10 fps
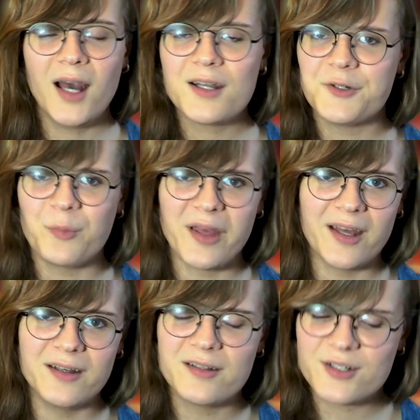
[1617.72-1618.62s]
I don't know,
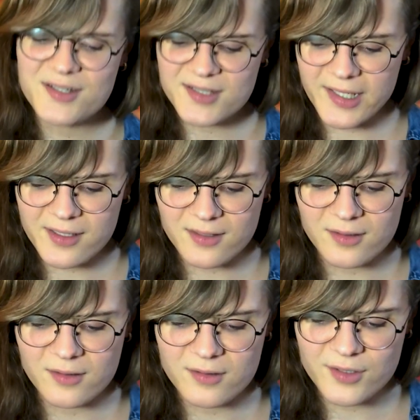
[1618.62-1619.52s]
man. There's like,
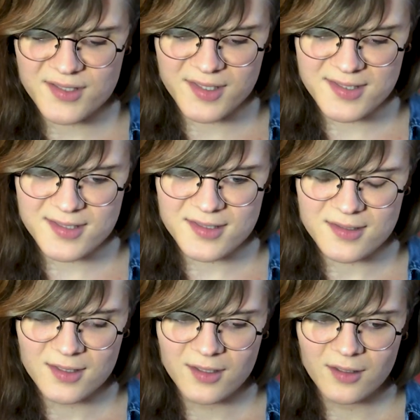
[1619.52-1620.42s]
there's
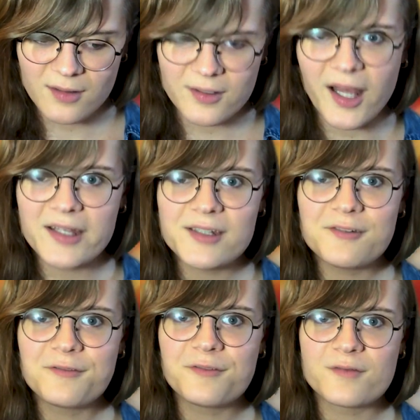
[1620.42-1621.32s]
this
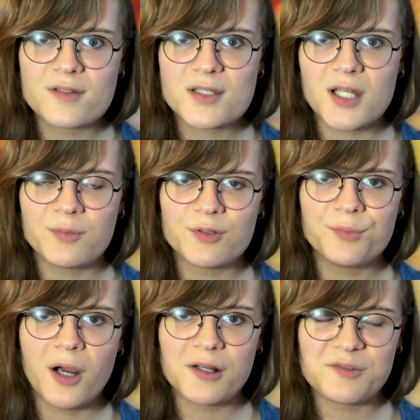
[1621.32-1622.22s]
naive, stubborn
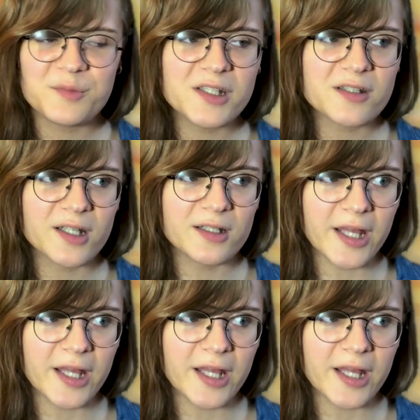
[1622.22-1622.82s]
part of me that